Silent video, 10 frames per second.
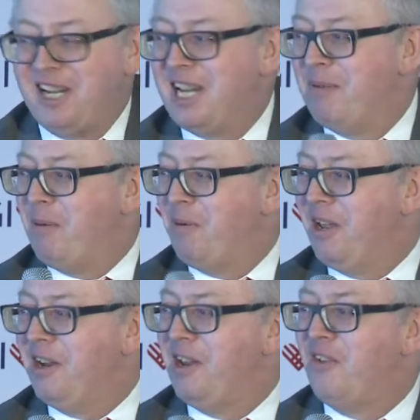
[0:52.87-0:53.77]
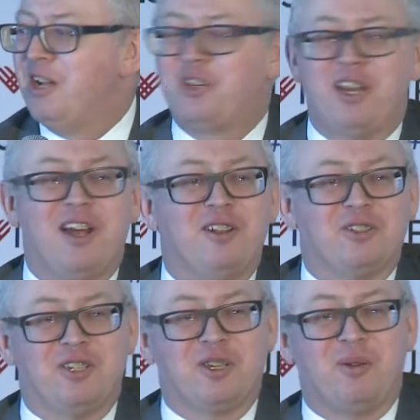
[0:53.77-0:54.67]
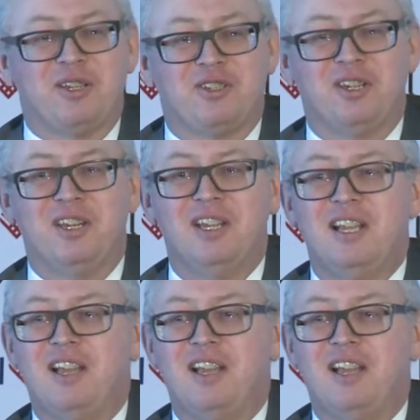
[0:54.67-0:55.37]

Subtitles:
And he eventually answered the question